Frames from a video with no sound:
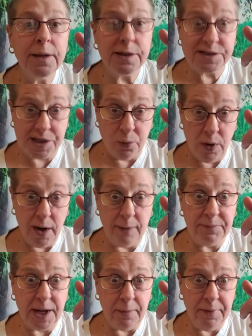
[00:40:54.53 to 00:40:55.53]
You see where
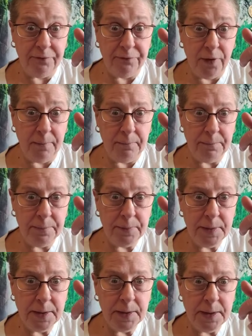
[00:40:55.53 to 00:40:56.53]
I'm coming from?
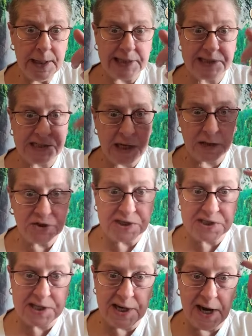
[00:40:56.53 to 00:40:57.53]
It's not
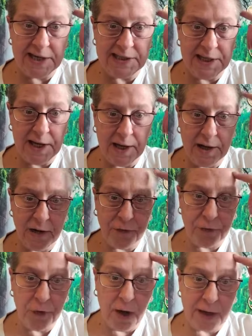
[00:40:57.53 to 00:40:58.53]
just an idea and a
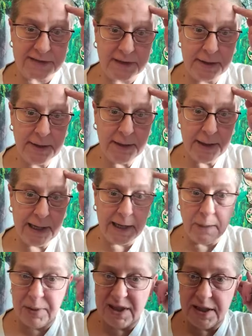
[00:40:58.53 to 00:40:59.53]
thought and
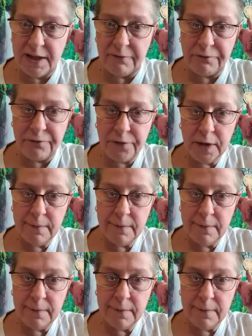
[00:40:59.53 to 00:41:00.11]
a belief.